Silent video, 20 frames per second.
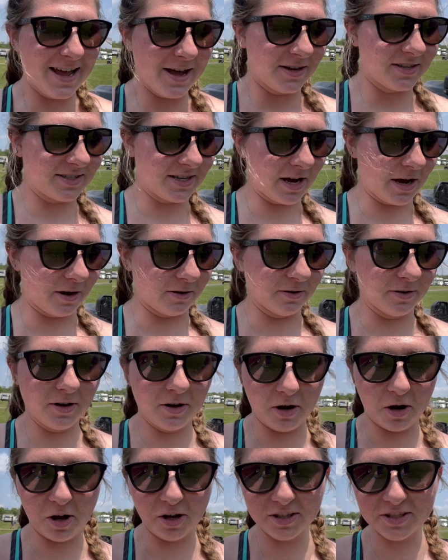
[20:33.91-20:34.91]
So
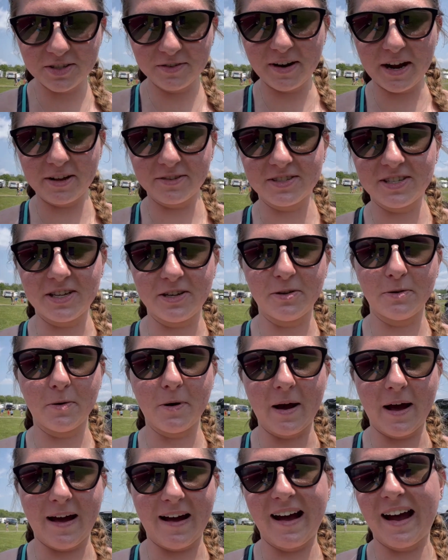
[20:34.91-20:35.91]
on to round two.
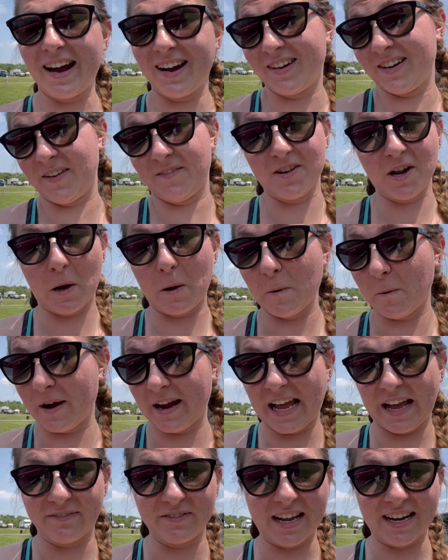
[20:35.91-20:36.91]
I don't even know who I
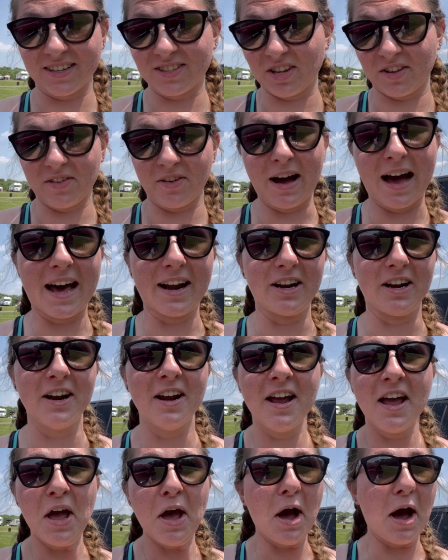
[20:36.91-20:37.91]
have next on the ladder.
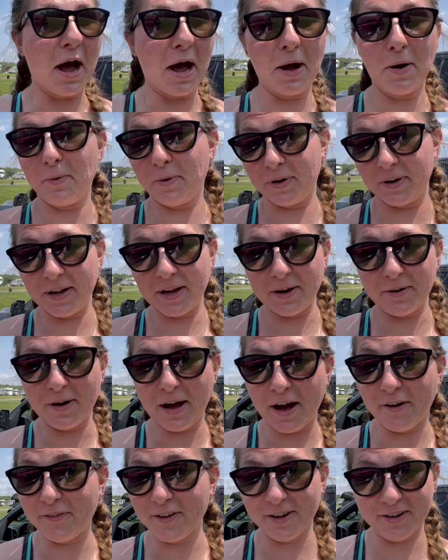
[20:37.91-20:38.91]
I don't want to know.
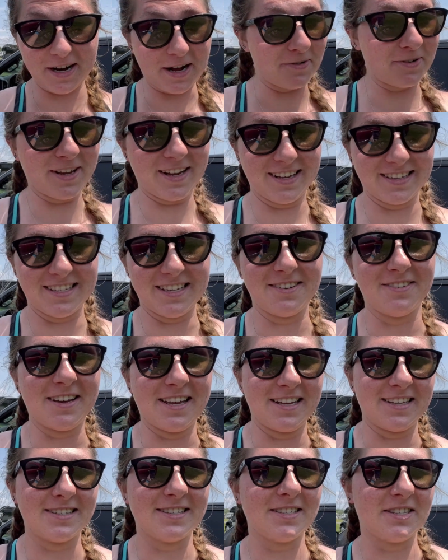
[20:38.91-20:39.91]
I'll figure it out when I get to the
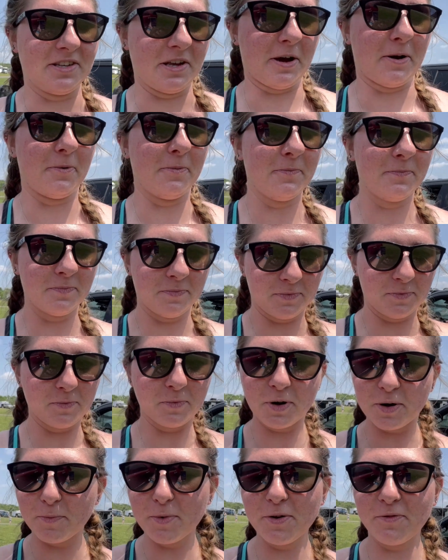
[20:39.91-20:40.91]
lanes. So
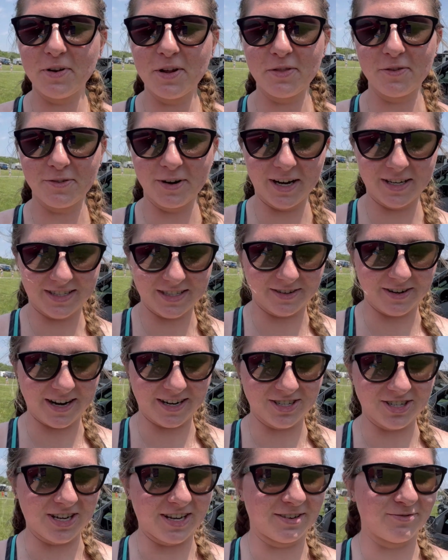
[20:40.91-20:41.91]
we're moving in the right
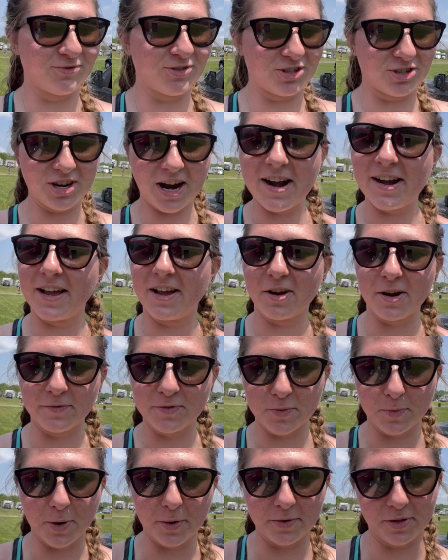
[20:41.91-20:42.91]
direction, just trying to get
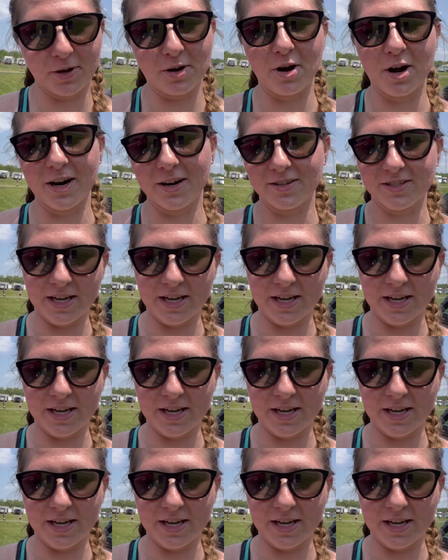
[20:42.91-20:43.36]
comfortable with the car.